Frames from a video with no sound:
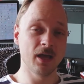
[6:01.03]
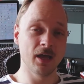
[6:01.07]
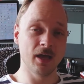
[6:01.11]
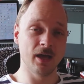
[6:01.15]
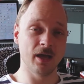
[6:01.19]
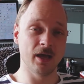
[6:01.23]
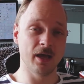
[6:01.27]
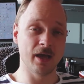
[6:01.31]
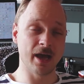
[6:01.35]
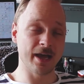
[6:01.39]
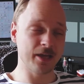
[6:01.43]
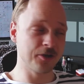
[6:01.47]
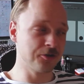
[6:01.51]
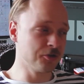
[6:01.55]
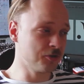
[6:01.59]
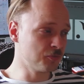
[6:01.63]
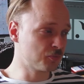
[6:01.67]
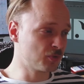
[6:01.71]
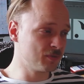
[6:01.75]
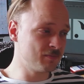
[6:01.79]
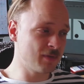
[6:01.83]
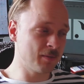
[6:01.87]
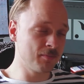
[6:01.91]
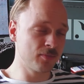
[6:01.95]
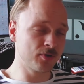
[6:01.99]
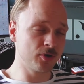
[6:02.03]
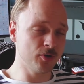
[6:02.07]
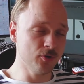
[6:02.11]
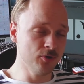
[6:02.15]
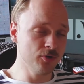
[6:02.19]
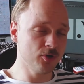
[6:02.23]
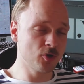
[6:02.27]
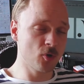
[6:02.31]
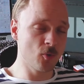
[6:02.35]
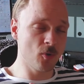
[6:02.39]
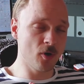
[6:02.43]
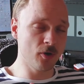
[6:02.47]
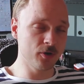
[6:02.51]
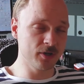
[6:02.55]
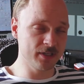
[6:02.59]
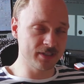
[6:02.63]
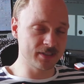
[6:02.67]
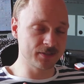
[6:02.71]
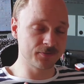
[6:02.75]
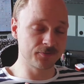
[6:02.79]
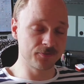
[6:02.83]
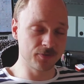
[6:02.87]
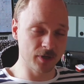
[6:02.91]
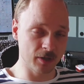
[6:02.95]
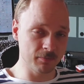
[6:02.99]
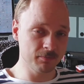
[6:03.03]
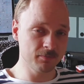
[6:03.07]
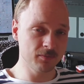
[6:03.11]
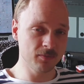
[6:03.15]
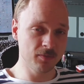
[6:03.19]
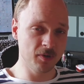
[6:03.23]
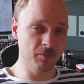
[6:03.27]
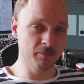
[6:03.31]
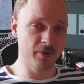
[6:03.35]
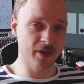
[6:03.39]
I couldn't remember who the quote is from,